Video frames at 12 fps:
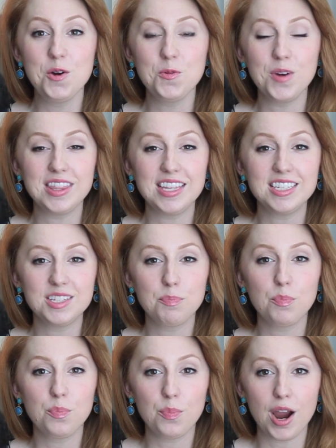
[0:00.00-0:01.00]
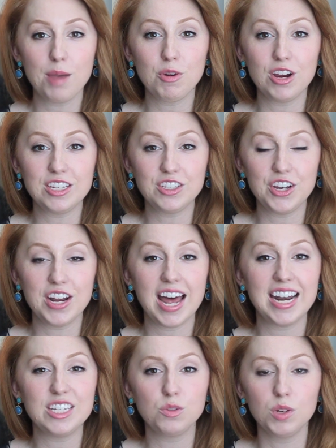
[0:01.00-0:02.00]
What this primer is good
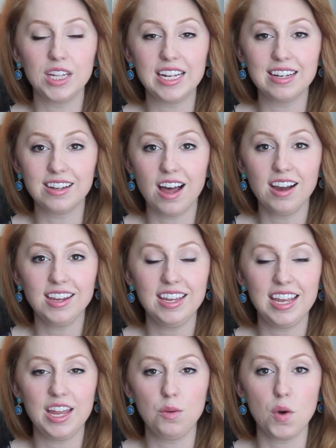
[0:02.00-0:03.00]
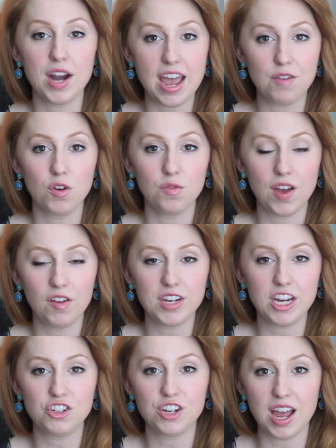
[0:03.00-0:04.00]
at is really locking in whatever
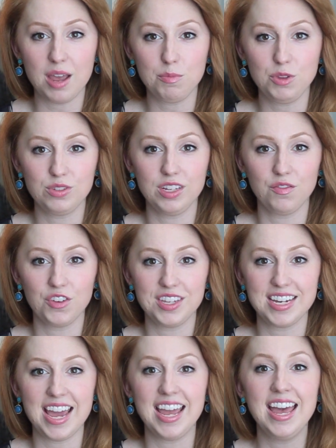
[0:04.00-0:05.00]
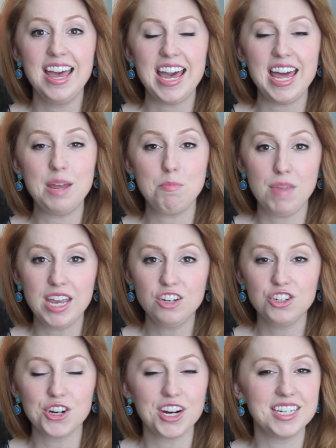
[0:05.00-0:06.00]
foundation I am using for the day, and it
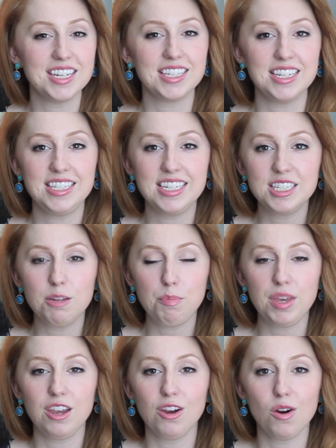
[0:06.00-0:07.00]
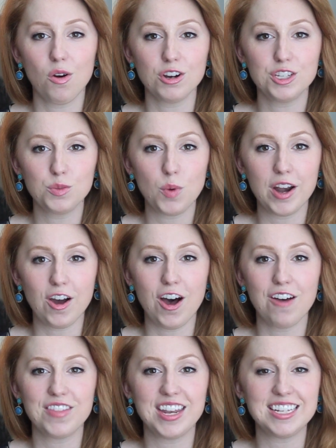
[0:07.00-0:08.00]
makes sure it doesn't disappear or sweat
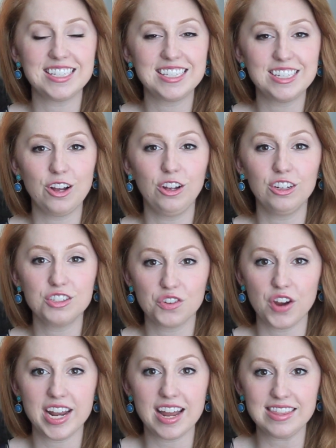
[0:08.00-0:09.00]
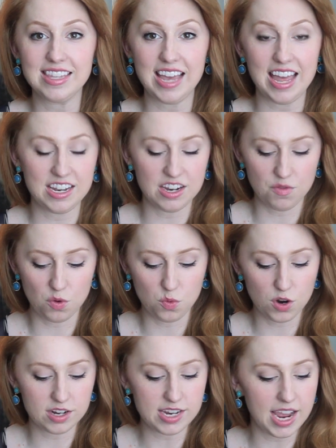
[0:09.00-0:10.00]
off, that it still looks great at the end of a
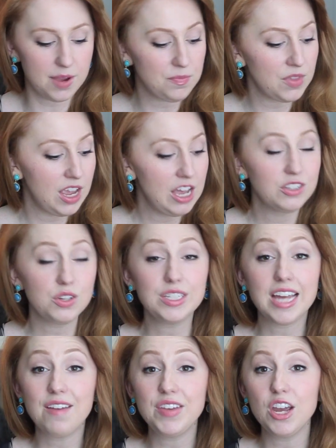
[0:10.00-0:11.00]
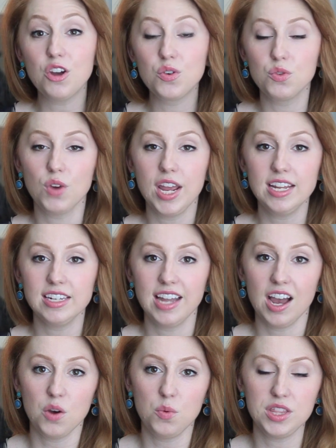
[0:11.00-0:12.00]
workday. So I was having great
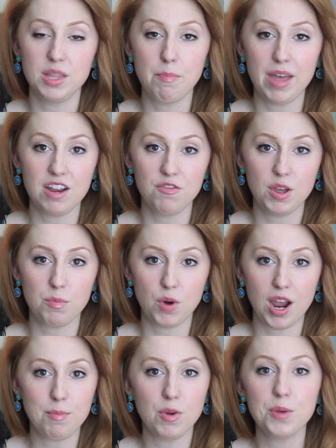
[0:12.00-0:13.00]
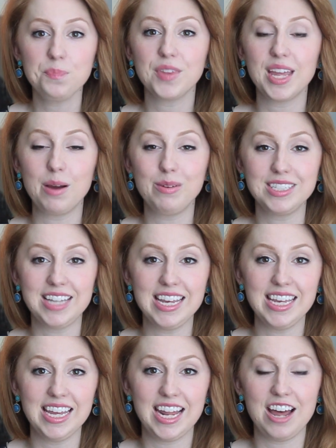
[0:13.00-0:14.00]
luck with the Benefit Primer, and I was
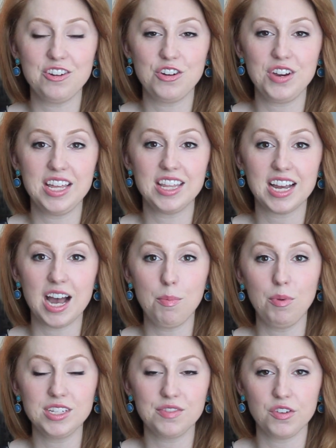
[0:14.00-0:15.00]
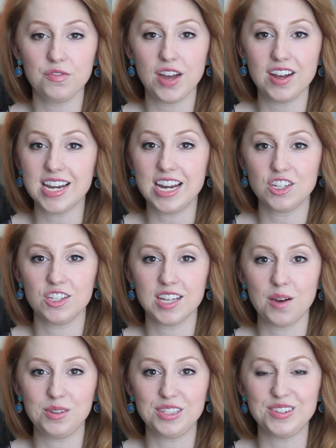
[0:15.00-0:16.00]
liking it underneath a couple different foundations
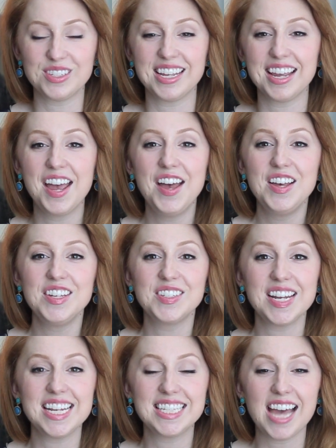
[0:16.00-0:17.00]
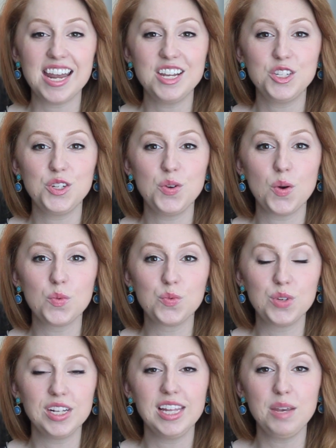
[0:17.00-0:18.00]
I was using. So I decided
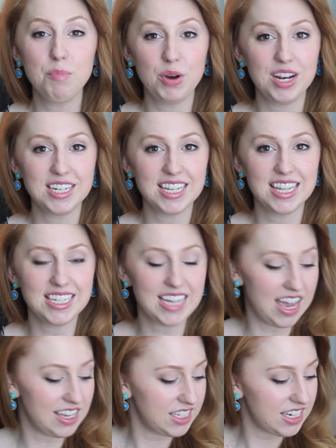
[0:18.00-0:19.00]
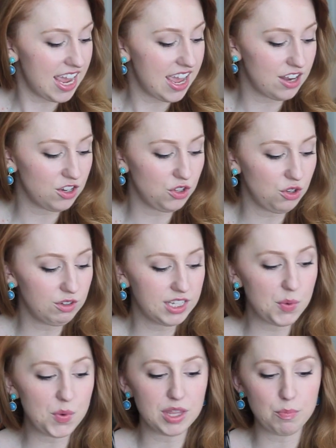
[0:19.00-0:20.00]
to really put it to the test and use
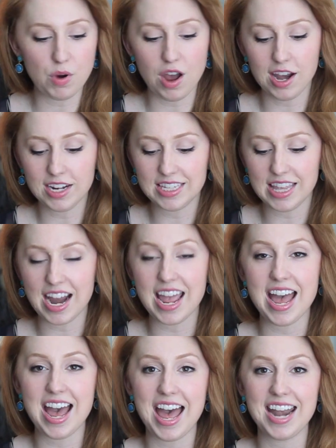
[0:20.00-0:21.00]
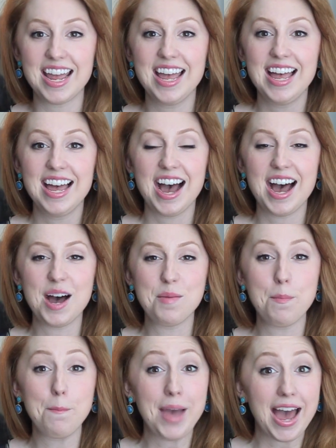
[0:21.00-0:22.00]
it with a product that I had
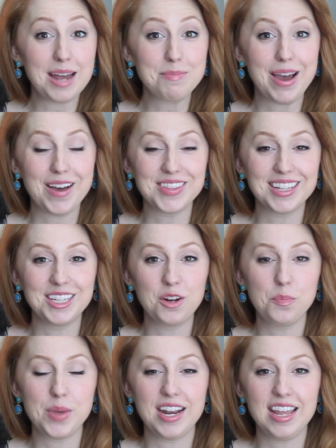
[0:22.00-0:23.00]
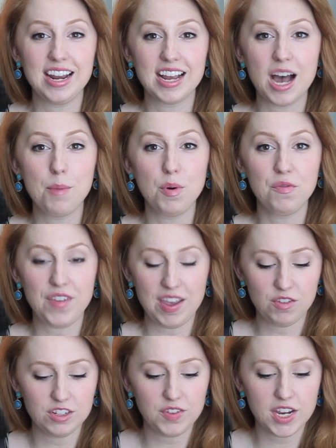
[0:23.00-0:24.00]
um, badmouthed a little bit in a couple
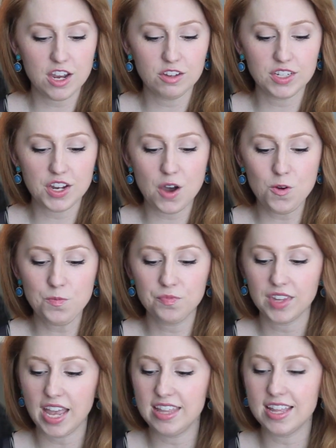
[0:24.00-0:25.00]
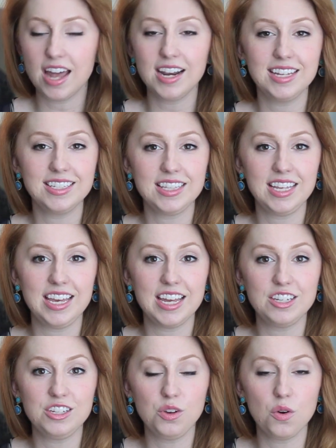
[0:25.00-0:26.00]
favorites videos ago, and that is the
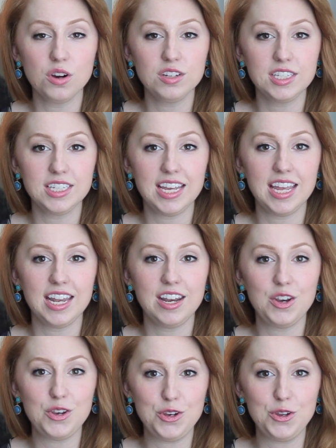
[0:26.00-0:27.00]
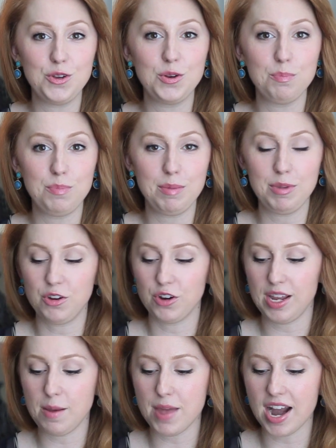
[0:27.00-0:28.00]
Dior Skin Nude B B
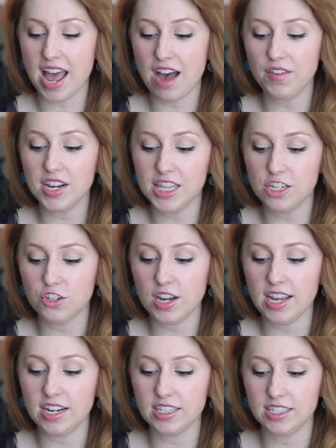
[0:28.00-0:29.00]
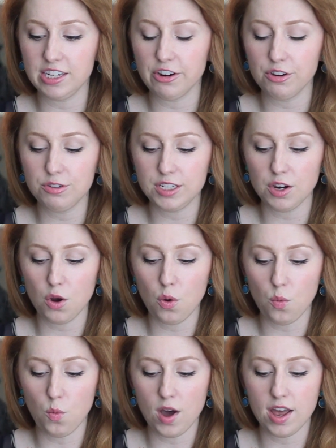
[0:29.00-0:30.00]
Cream. And I have it in the shade zero
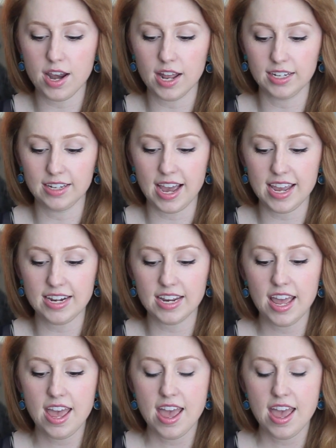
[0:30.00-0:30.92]
zero one Light.